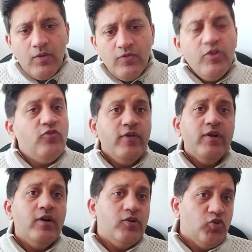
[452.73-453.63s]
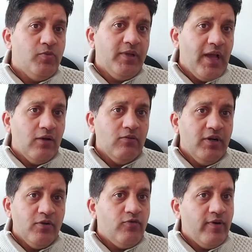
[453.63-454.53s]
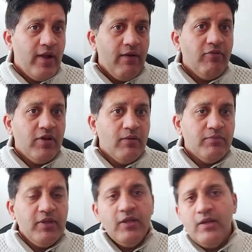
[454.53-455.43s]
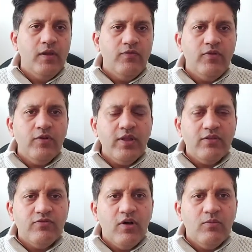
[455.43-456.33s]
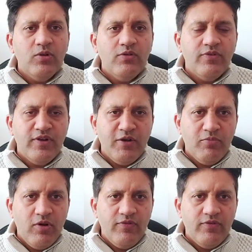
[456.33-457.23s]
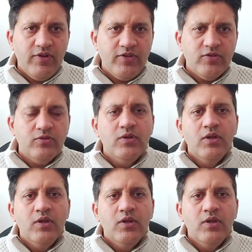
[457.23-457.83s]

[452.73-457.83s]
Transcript: This figure should be calculated for every company. If you look at the formula for net profit ratio,